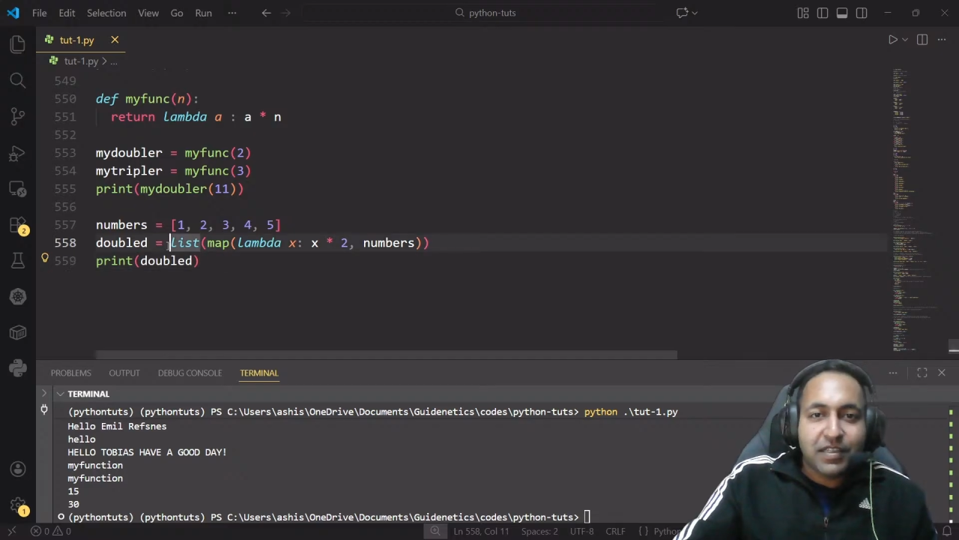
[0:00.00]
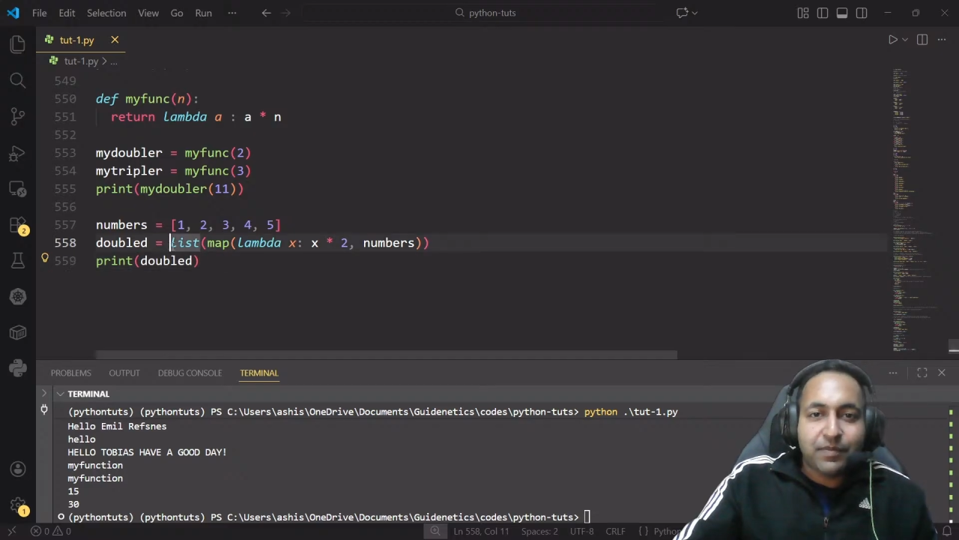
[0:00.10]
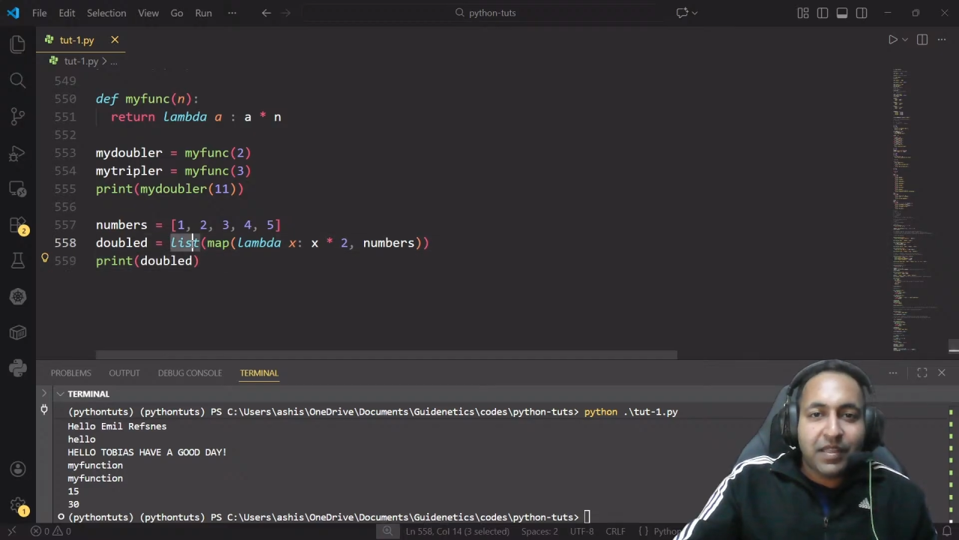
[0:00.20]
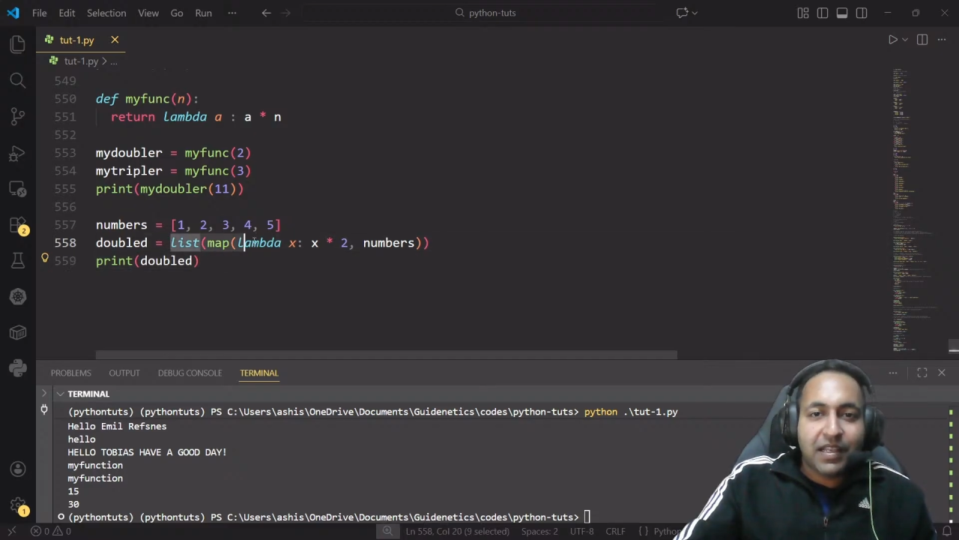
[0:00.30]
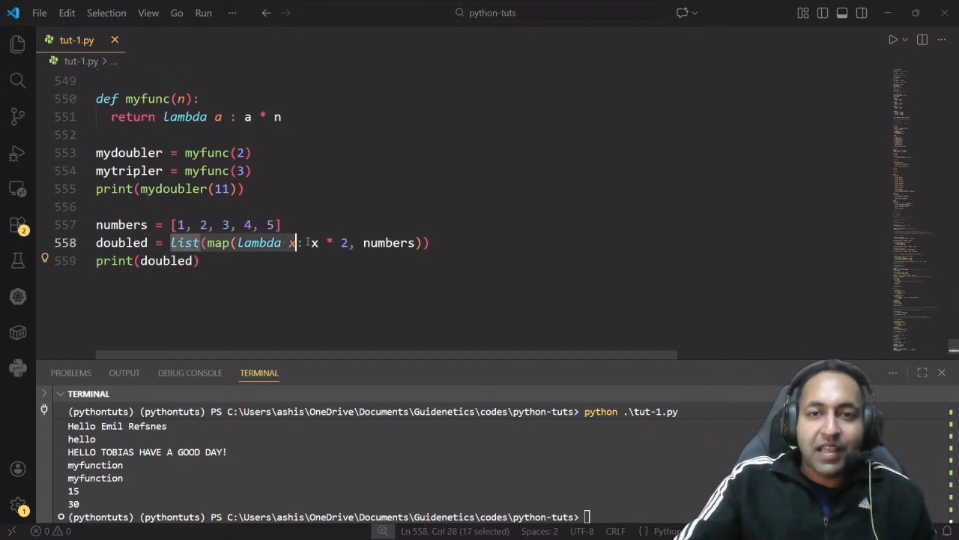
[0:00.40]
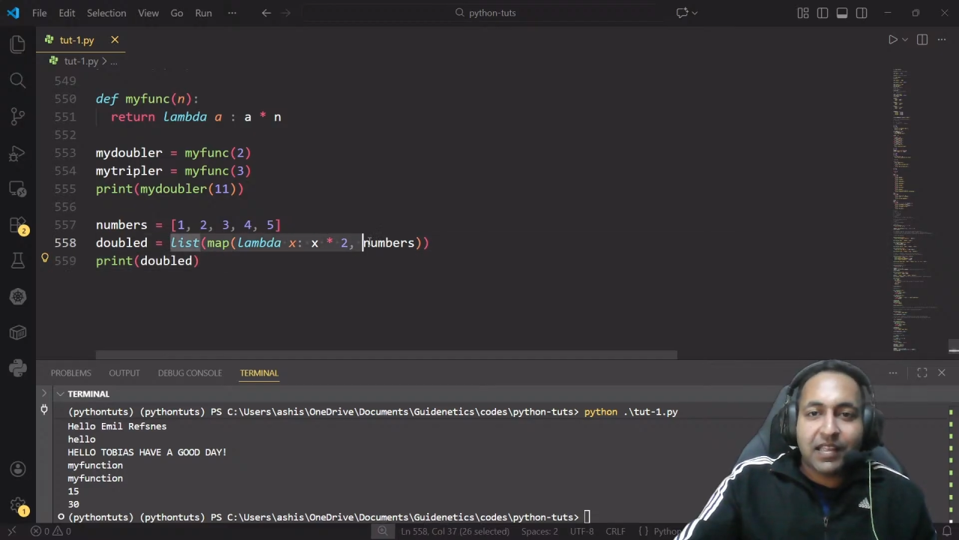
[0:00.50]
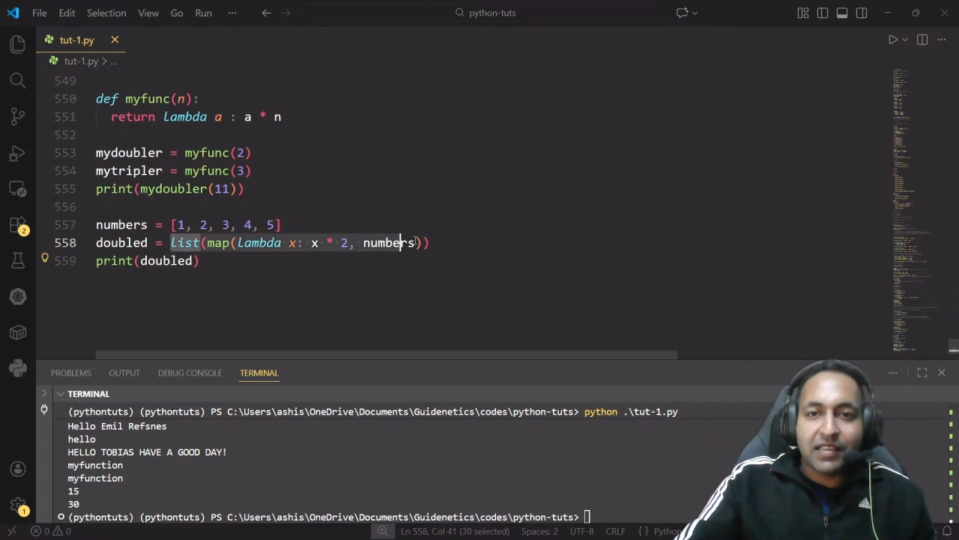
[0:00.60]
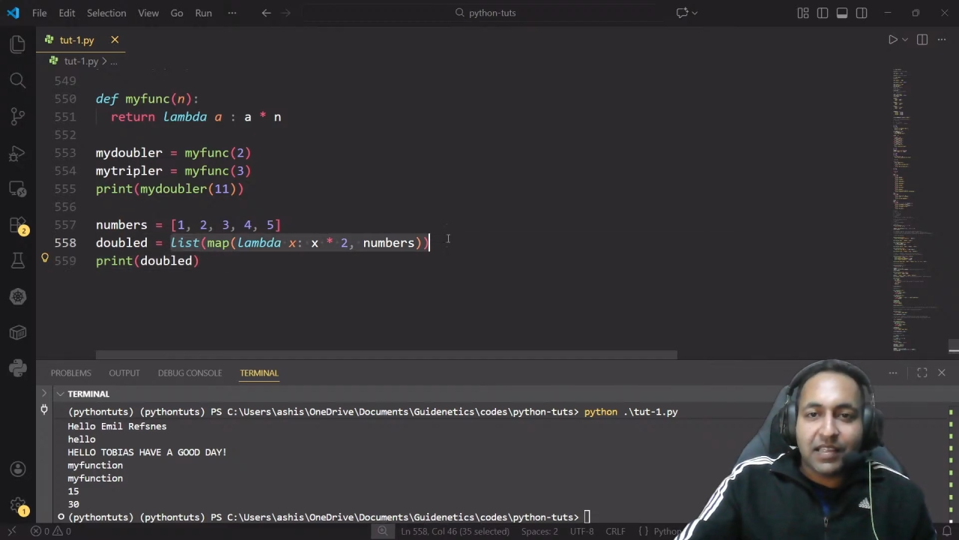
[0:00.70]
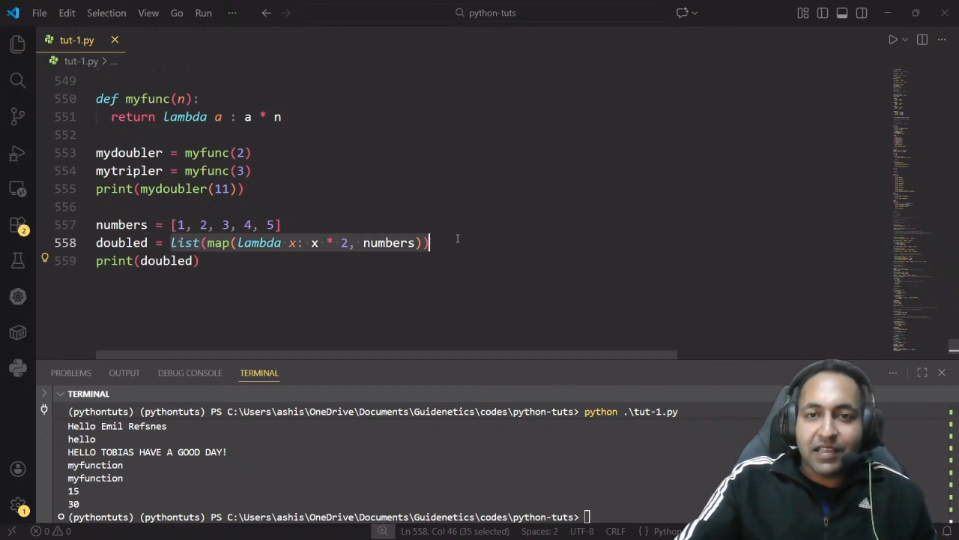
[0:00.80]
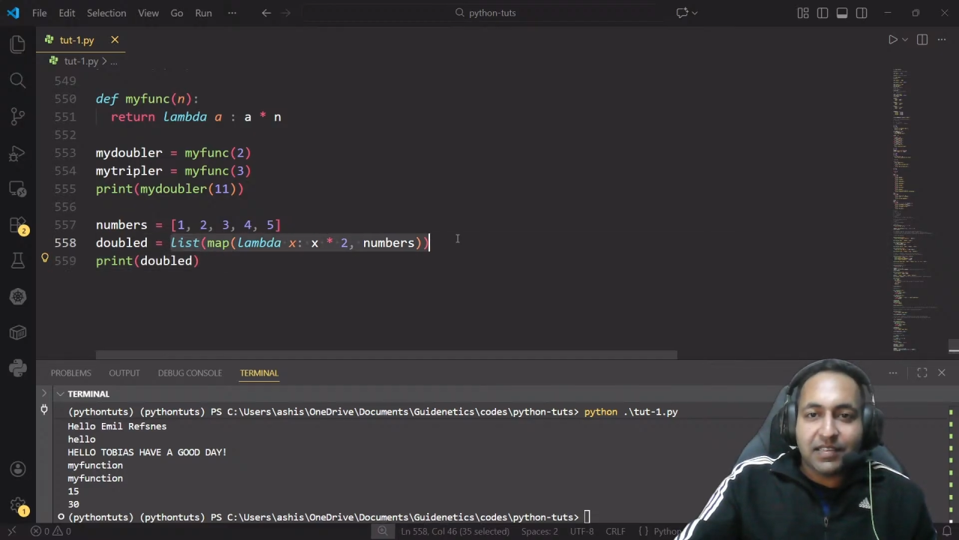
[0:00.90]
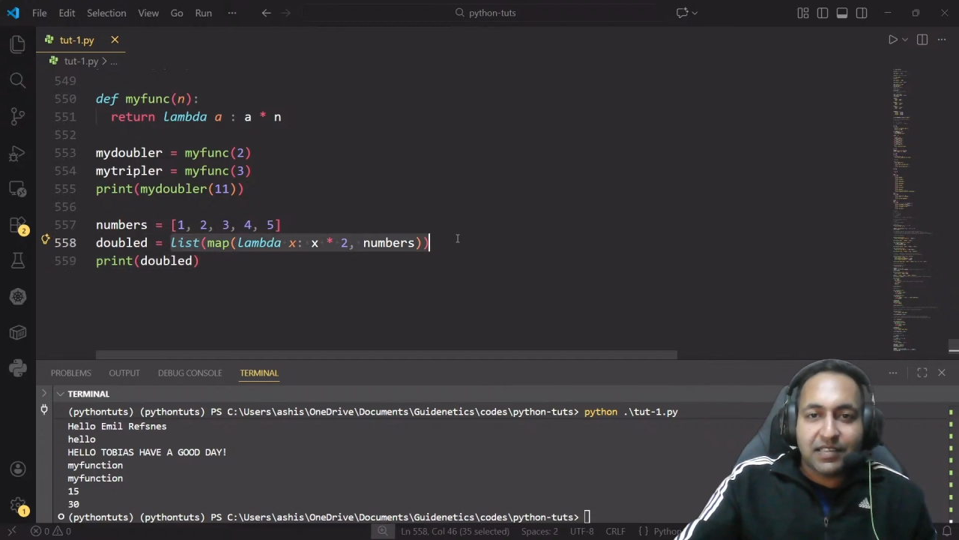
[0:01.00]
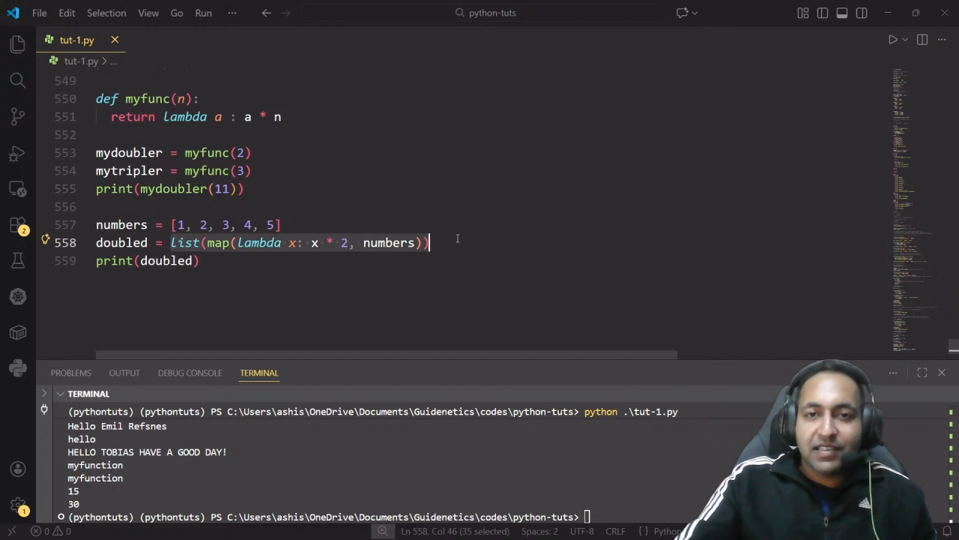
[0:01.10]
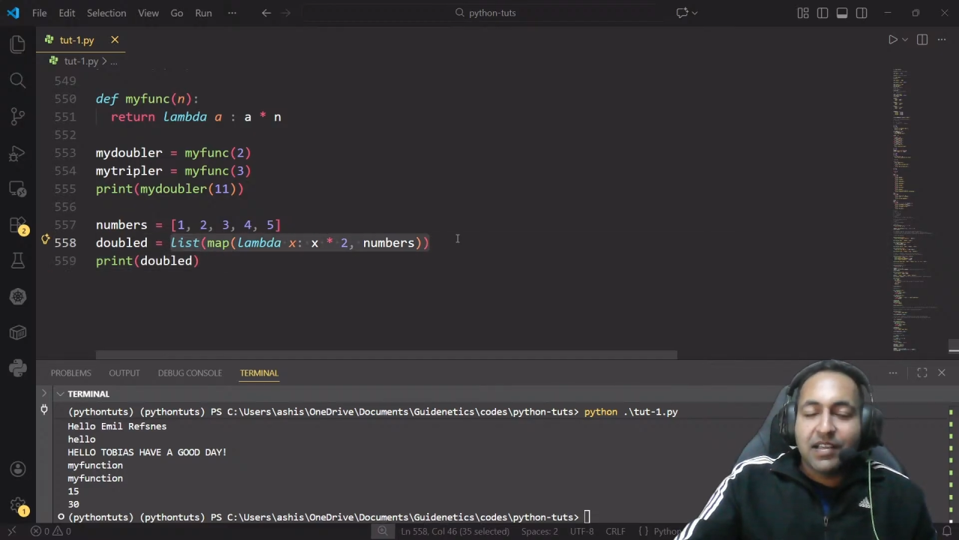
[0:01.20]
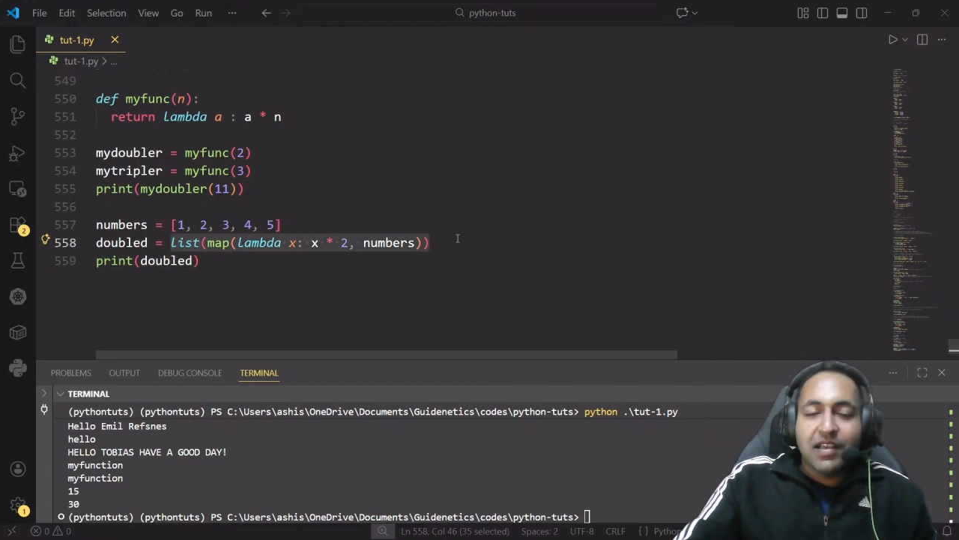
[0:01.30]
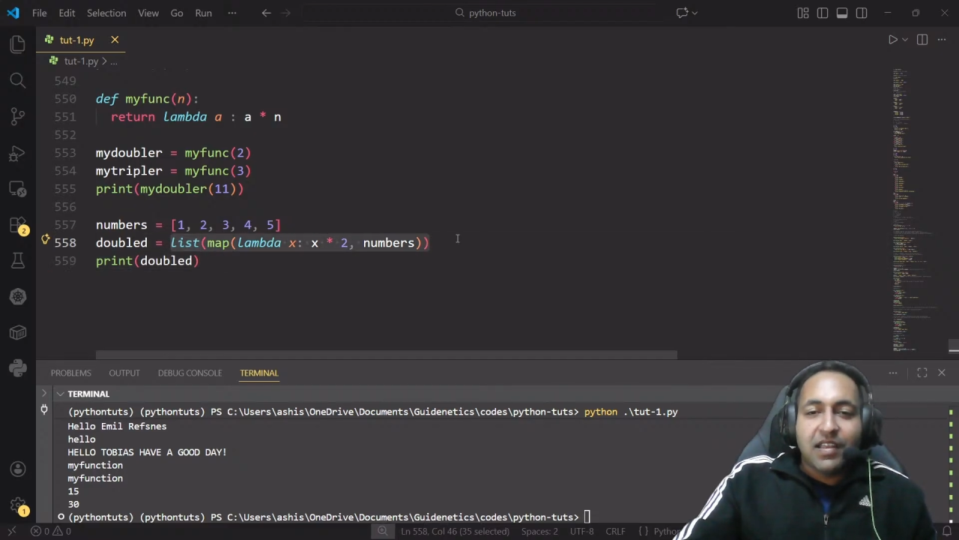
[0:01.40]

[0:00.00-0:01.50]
something like this.